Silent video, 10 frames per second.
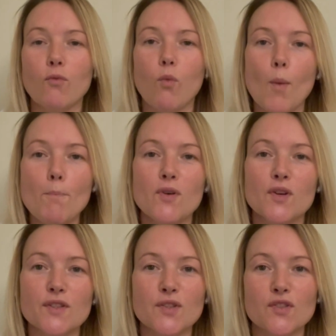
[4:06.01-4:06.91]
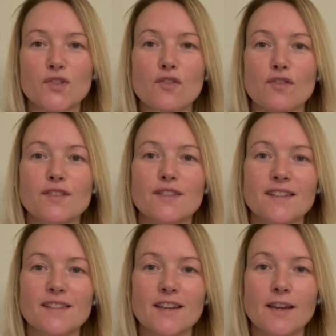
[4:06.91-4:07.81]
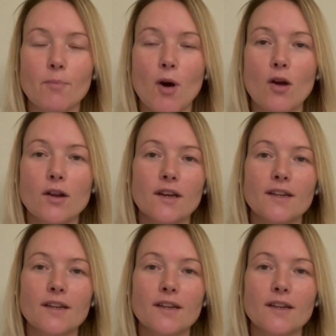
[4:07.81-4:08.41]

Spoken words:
One person's narcissistic partner